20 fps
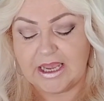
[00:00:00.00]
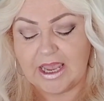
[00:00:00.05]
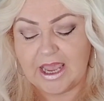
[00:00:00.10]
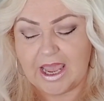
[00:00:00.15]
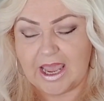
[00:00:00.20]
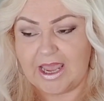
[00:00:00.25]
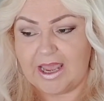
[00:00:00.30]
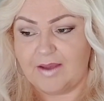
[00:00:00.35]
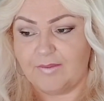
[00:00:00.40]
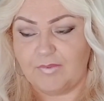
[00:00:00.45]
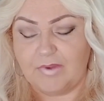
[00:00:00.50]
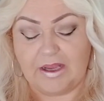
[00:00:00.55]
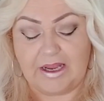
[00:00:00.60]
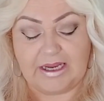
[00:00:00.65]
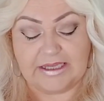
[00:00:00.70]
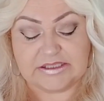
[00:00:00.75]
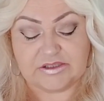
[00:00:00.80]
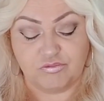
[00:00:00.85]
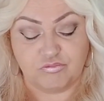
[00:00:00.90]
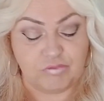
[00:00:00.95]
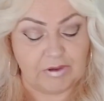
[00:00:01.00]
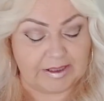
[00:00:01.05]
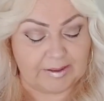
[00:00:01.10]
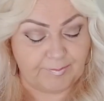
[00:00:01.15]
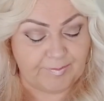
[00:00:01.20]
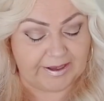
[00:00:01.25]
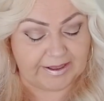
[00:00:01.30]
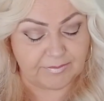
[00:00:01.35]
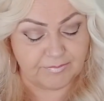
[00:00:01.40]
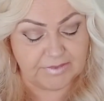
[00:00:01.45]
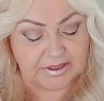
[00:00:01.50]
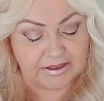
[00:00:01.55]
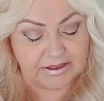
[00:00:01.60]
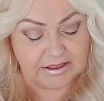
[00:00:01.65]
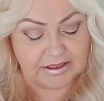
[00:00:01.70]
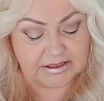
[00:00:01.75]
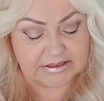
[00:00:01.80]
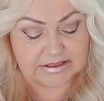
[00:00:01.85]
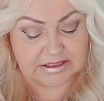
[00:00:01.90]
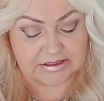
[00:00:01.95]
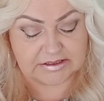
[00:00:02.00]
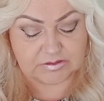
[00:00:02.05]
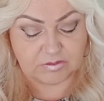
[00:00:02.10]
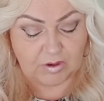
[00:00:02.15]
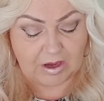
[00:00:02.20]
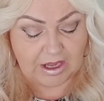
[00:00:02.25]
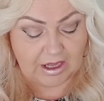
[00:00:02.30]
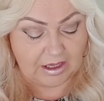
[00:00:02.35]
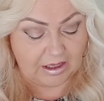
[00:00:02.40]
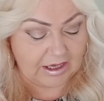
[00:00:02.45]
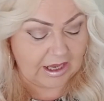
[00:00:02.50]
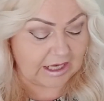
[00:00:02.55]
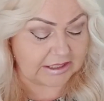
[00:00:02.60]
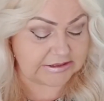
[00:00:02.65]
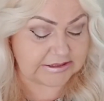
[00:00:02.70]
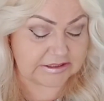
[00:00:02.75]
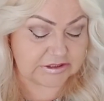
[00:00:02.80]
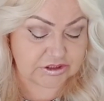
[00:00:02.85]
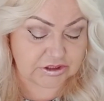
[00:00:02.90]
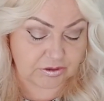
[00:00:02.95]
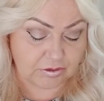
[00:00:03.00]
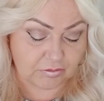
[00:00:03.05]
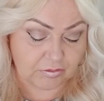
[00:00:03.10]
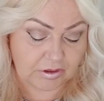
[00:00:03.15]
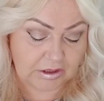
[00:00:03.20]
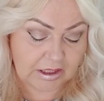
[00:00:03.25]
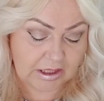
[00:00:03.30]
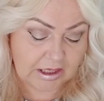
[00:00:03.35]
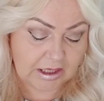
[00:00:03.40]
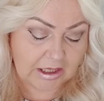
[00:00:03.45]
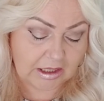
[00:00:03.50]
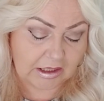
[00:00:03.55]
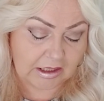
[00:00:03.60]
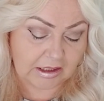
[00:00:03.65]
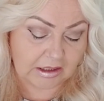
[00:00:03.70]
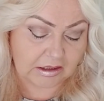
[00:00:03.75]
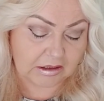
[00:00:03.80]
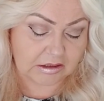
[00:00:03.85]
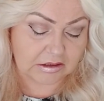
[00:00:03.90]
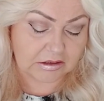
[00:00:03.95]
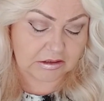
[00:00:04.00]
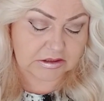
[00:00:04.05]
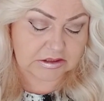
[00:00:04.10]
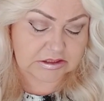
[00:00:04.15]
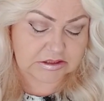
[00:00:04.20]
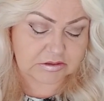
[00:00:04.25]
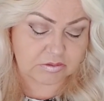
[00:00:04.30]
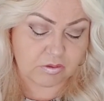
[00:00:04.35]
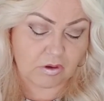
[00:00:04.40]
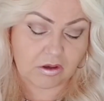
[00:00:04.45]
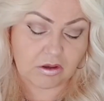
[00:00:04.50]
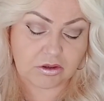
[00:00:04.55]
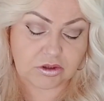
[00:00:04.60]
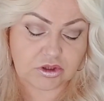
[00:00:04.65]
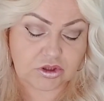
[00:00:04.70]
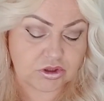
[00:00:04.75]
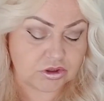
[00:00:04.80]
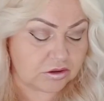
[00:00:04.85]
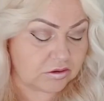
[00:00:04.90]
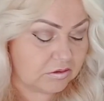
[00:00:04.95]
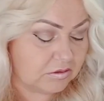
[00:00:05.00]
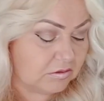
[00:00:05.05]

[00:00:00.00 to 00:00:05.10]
It's really pigmented as well. I did do a little swatch.